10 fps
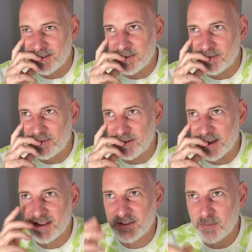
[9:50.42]
Or
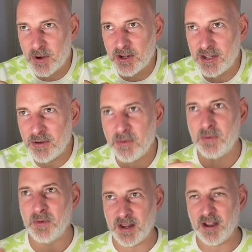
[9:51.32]
as what
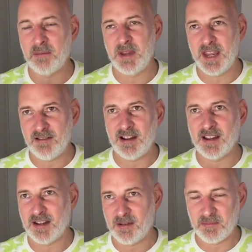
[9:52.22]
you and I'm
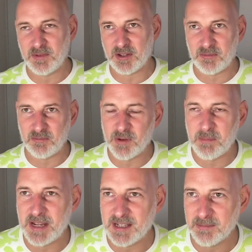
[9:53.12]
hearing, and I'm just
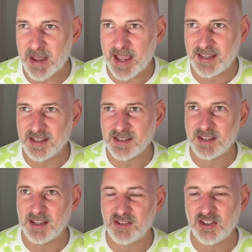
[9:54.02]
repeating back, is
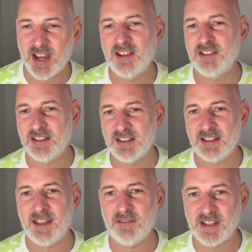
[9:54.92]
change is
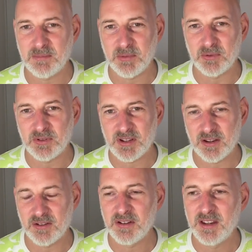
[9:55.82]
inevitable.
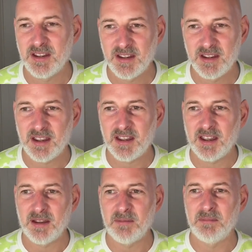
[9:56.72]
So
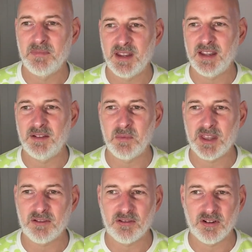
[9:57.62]

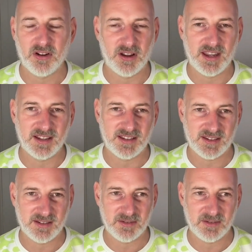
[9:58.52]
Whether or not it's